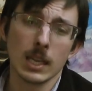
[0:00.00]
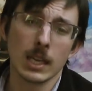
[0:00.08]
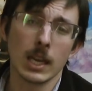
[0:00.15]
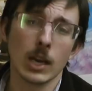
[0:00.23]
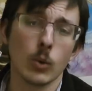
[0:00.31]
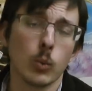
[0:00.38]

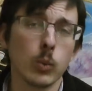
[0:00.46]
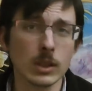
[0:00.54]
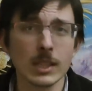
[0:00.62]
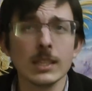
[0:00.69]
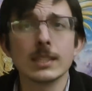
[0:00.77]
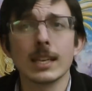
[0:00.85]
Now,
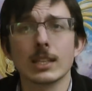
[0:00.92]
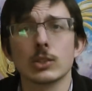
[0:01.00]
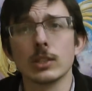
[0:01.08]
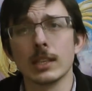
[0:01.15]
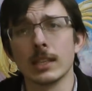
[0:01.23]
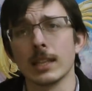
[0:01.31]
what these
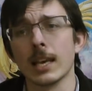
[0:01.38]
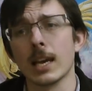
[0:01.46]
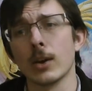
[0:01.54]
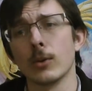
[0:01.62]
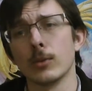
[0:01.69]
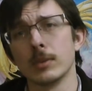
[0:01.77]
actually
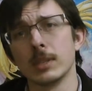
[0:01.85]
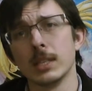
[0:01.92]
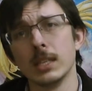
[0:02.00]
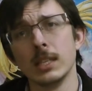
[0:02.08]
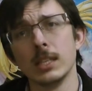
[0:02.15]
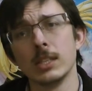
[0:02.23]
allow
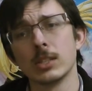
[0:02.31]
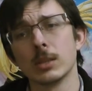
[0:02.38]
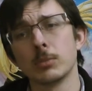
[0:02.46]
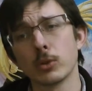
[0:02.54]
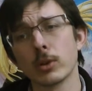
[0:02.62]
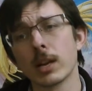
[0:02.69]
is
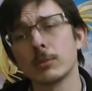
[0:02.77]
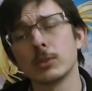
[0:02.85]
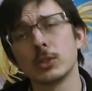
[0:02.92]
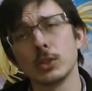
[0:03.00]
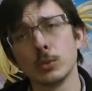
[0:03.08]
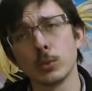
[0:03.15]
a
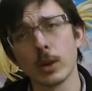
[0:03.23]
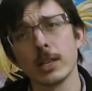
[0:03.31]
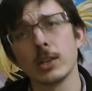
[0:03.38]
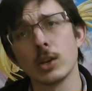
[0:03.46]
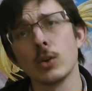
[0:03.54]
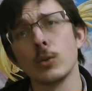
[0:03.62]
program to
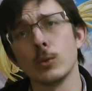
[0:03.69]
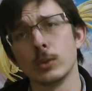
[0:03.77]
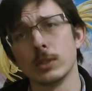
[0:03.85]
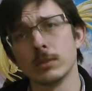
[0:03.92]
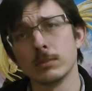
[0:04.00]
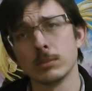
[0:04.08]
write
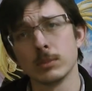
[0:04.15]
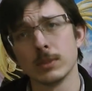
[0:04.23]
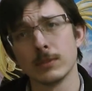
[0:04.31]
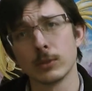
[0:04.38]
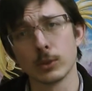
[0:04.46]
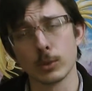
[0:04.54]
code
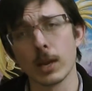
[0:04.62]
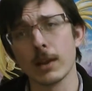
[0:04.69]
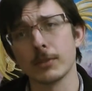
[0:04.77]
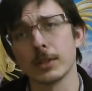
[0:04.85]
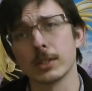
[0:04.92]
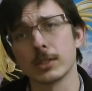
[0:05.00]
for
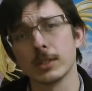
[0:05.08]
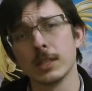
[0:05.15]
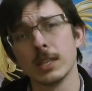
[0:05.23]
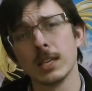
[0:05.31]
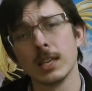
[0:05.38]
graphics